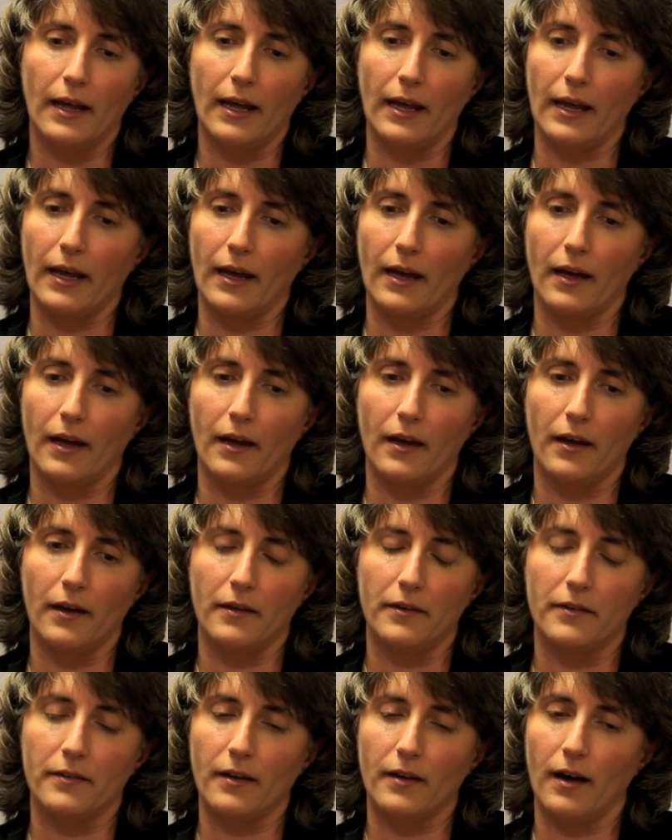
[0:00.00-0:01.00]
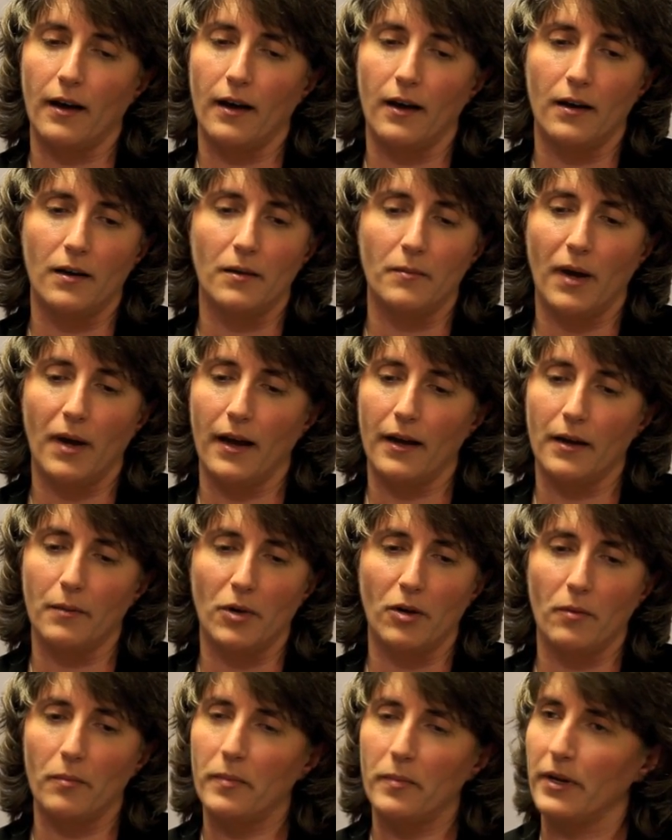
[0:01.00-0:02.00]
and
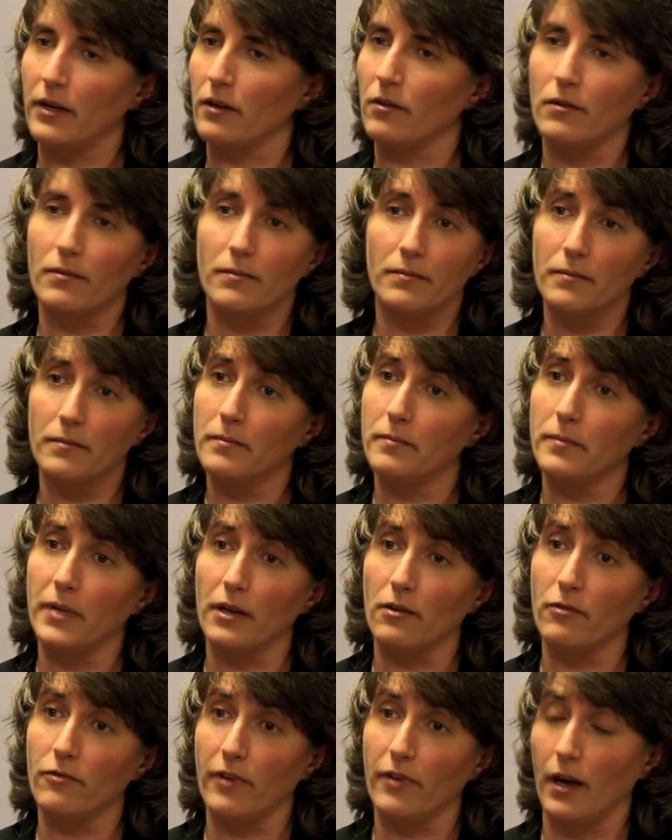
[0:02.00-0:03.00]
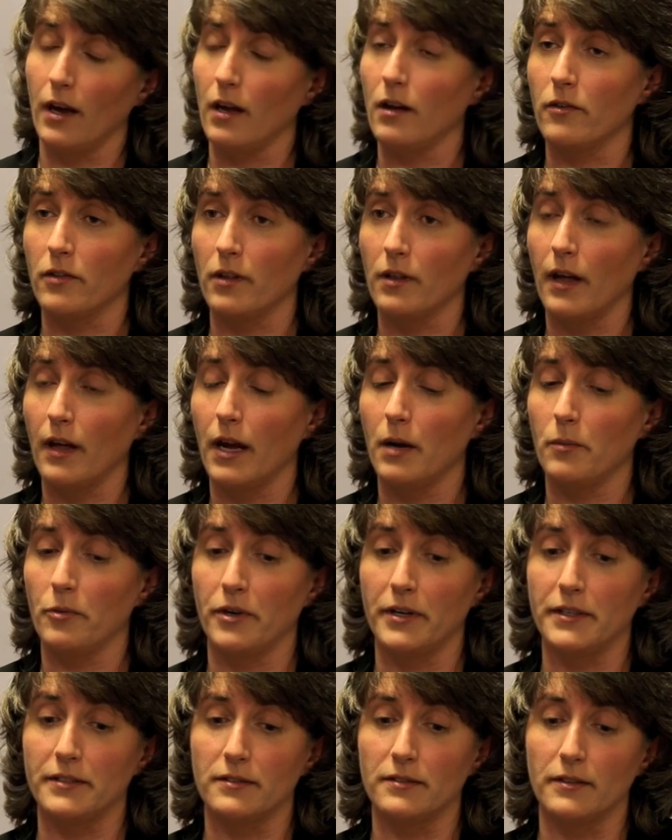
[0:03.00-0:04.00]
I'm a big fan of the
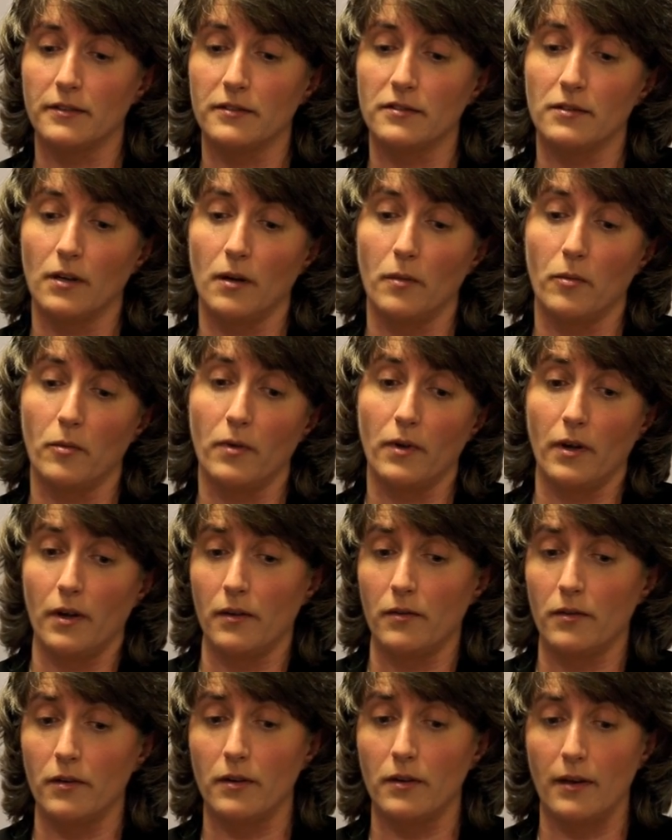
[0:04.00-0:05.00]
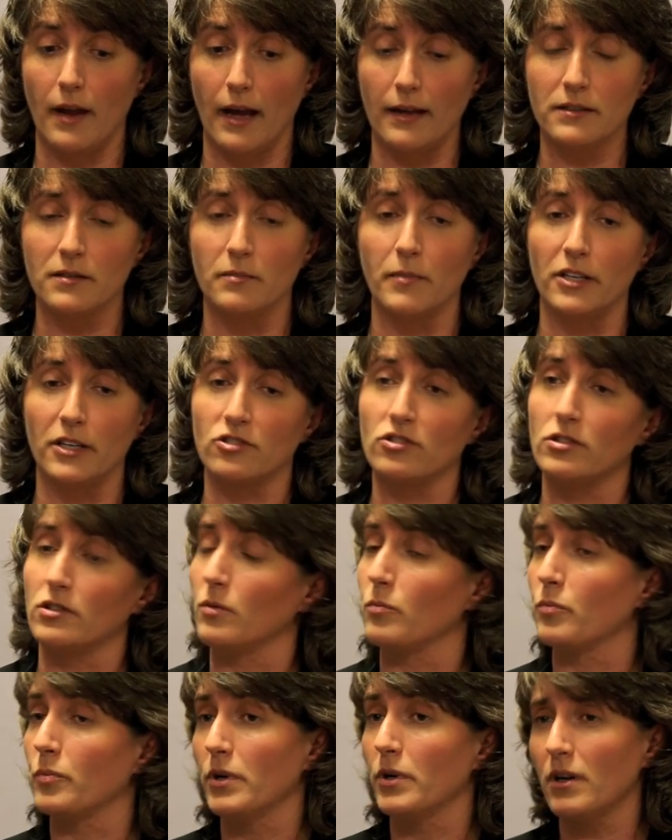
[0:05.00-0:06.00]
library system, and not to mention
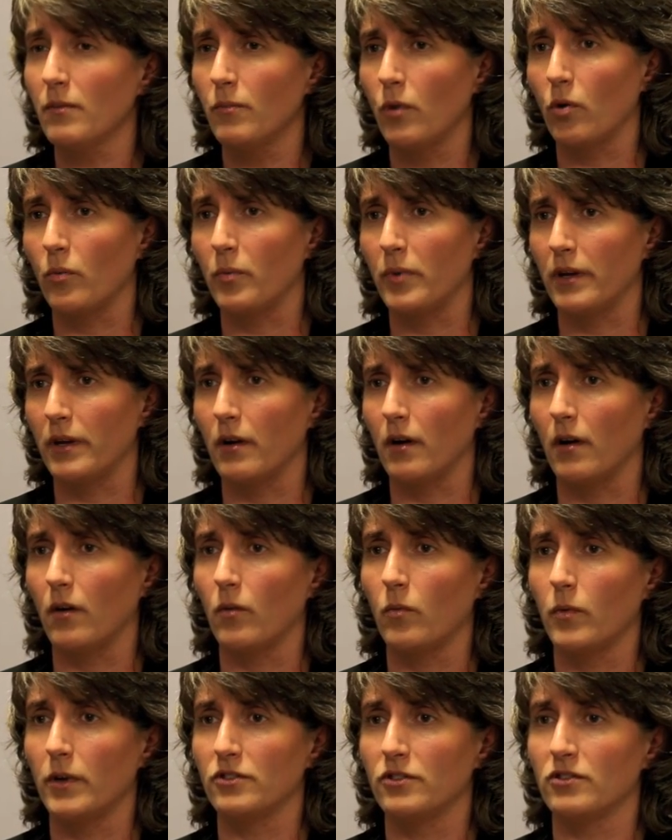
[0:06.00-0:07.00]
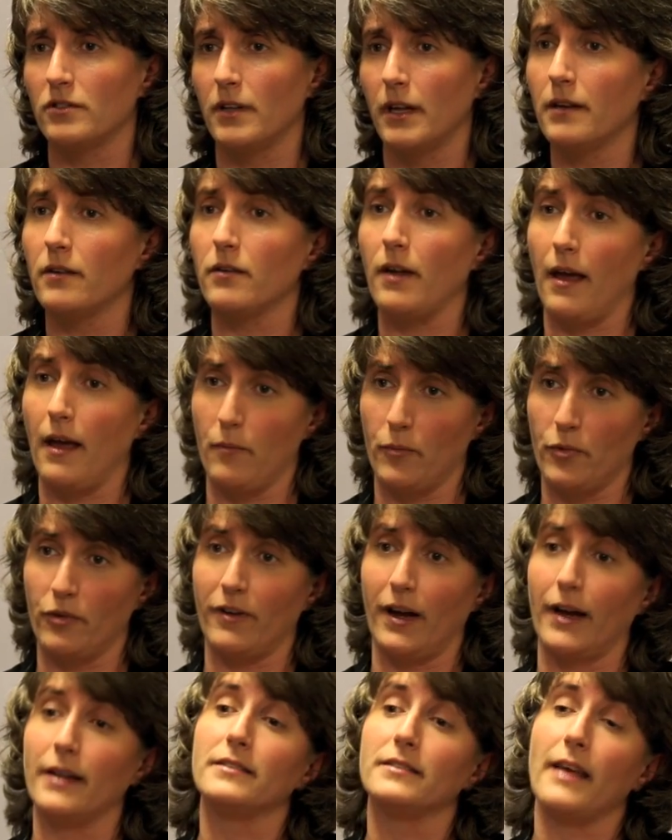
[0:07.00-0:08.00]
the bookmobile, which then
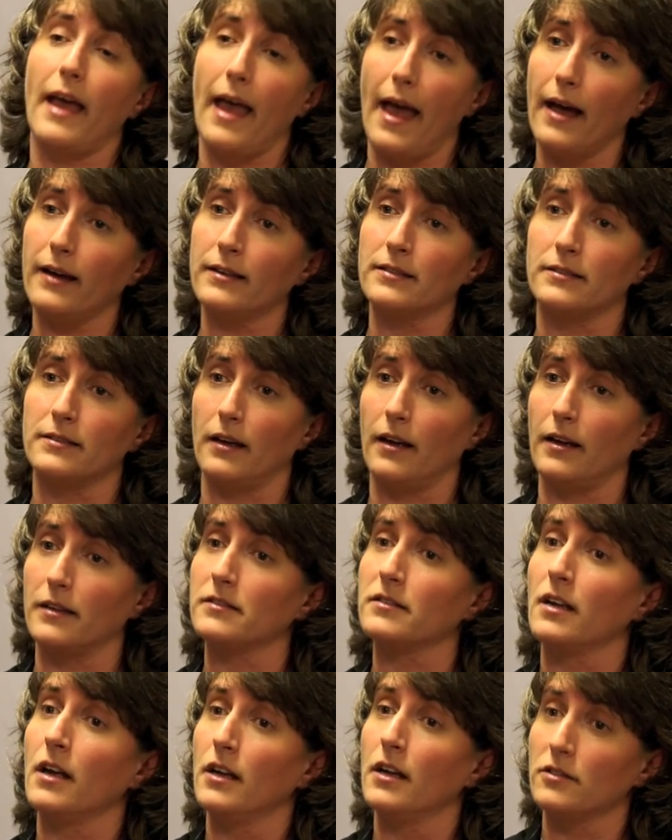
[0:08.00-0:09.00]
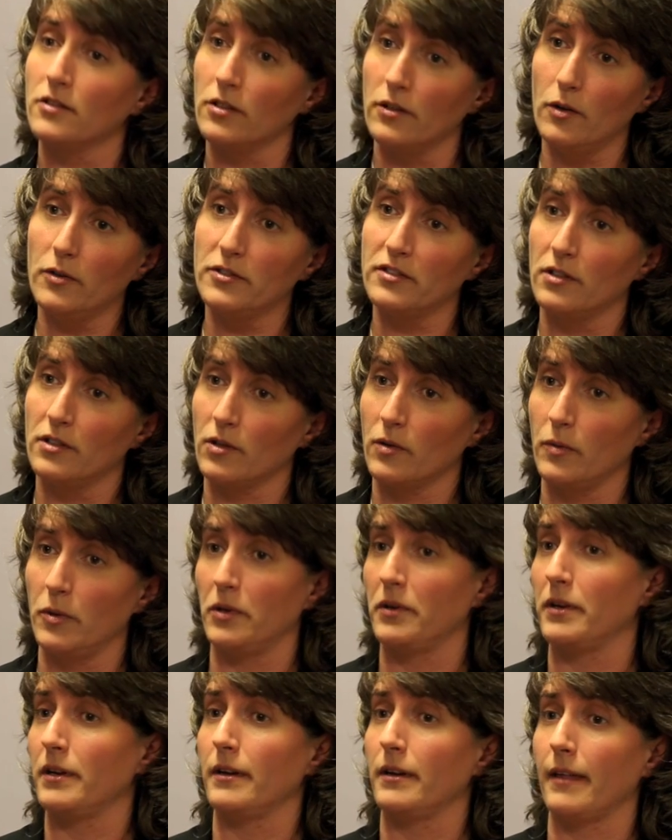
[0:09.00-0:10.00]
provides access to those in the
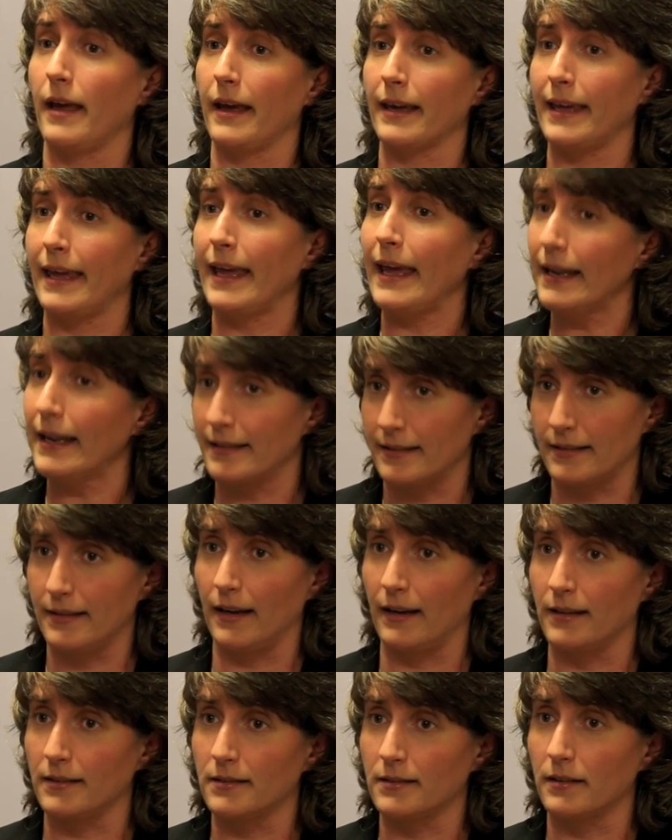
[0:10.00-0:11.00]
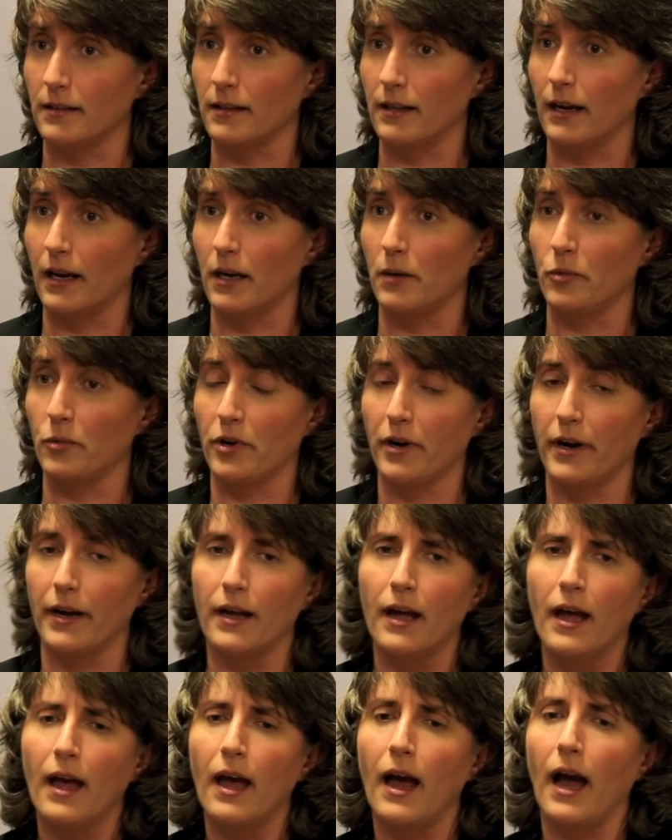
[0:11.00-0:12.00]
community that can't get to the library.